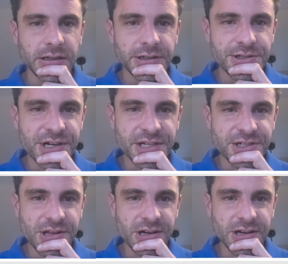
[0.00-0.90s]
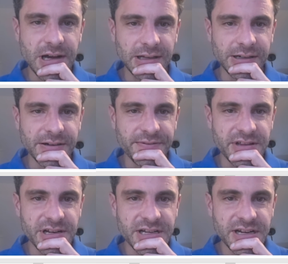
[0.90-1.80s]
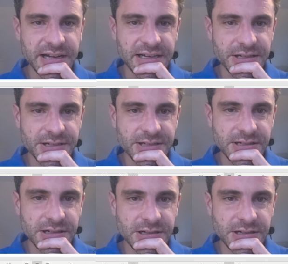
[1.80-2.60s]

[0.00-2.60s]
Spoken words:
Change the color of the text